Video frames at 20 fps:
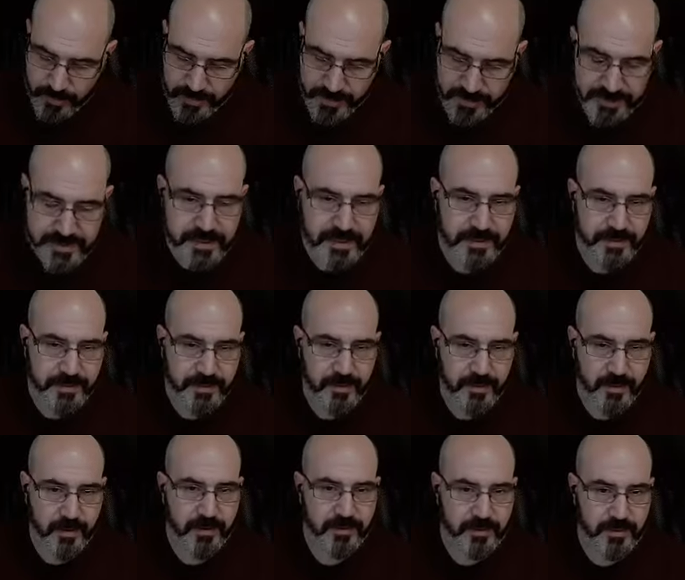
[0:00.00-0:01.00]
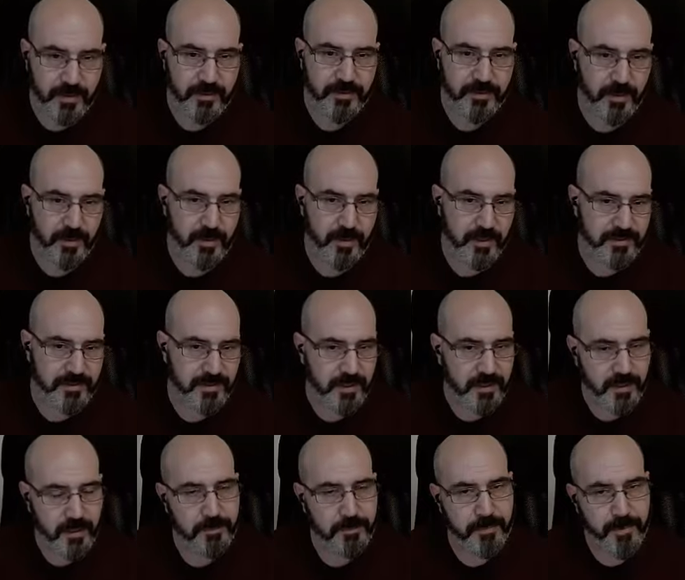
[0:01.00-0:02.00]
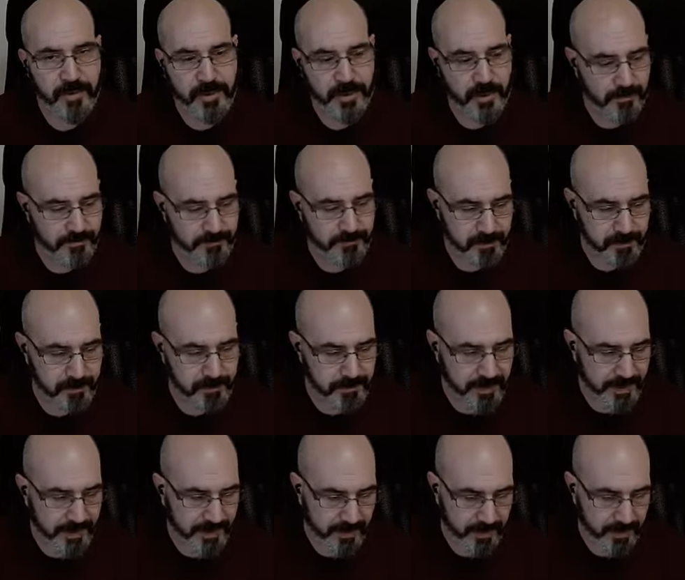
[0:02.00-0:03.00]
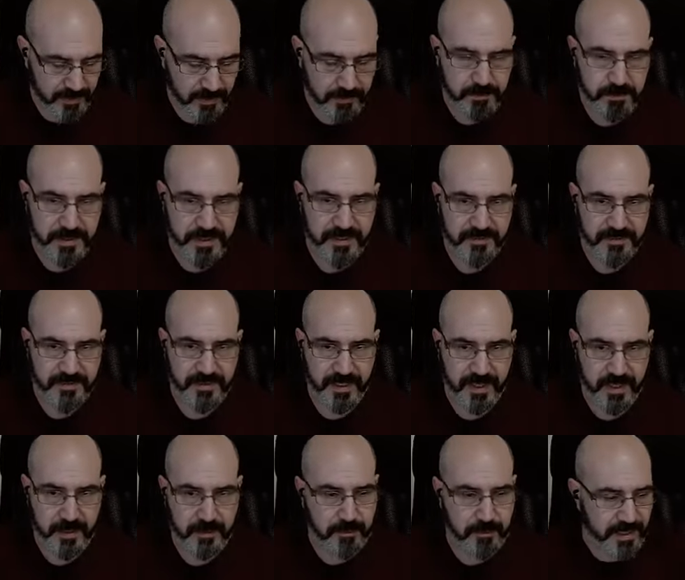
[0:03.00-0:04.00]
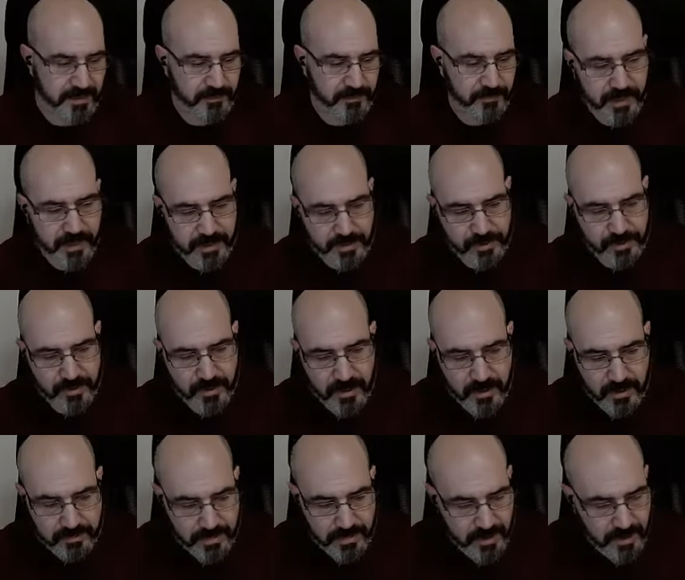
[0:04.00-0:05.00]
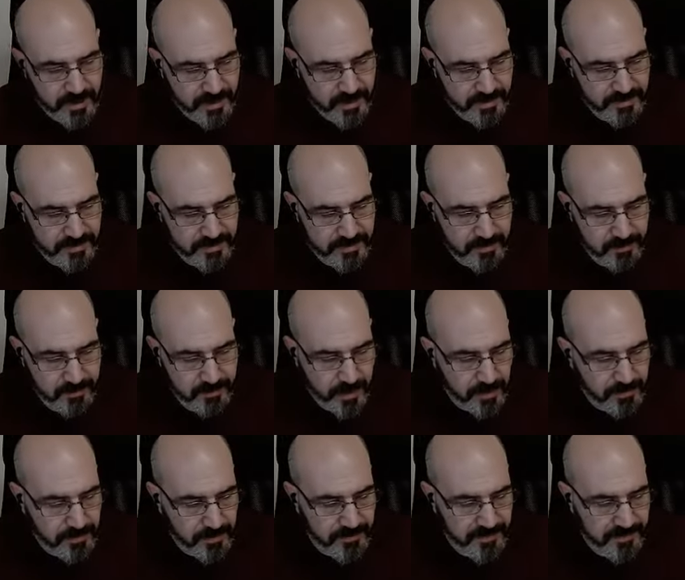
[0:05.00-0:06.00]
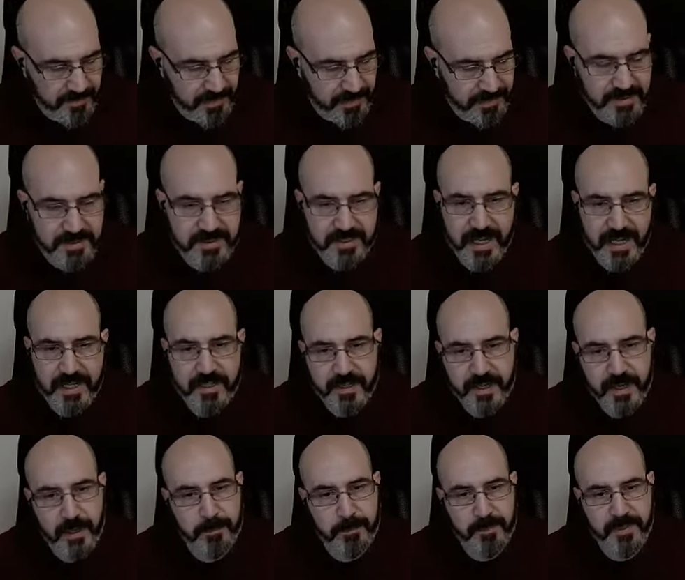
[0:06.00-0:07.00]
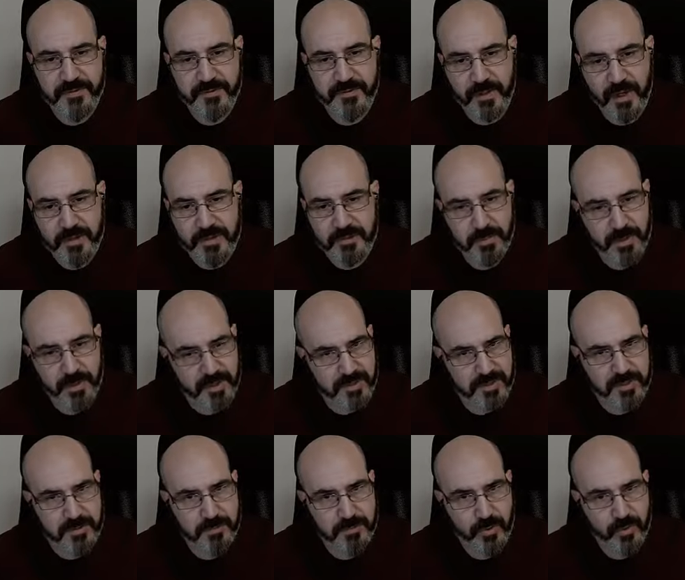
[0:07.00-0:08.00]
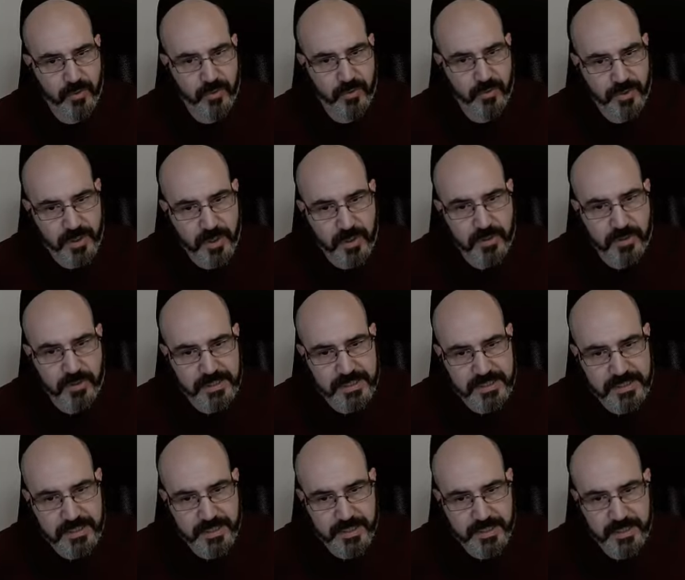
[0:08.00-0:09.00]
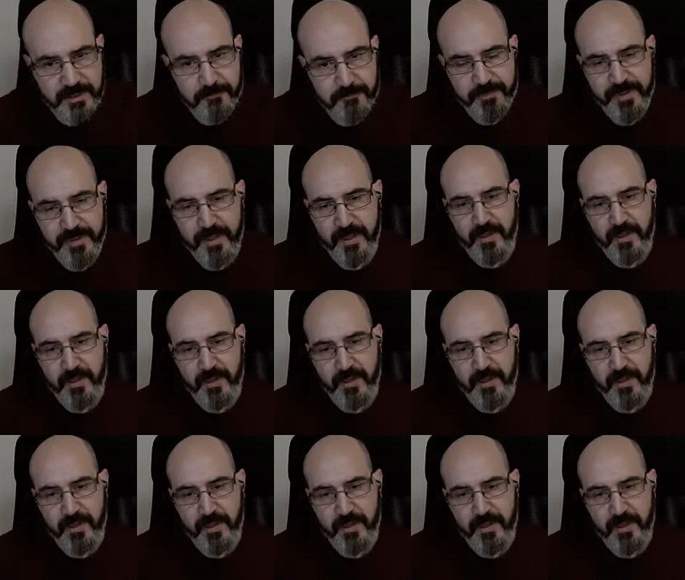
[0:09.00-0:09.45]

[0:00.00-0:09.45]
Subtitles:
Initially there is a number of companies that can manufacture our product. The problem is that scaling up is not possible here in Italy.